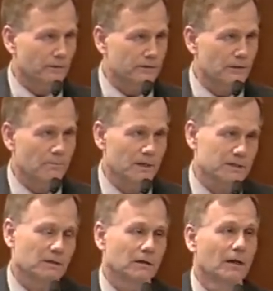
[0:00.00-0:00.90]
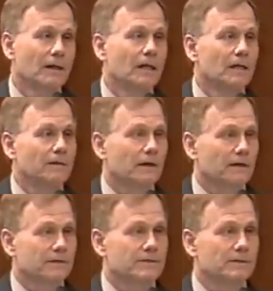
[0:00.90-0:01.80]
There is a muscle
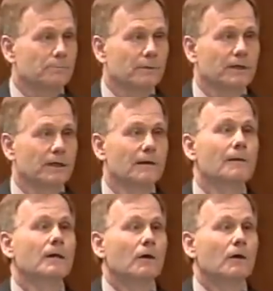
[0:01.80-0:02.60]
that is simply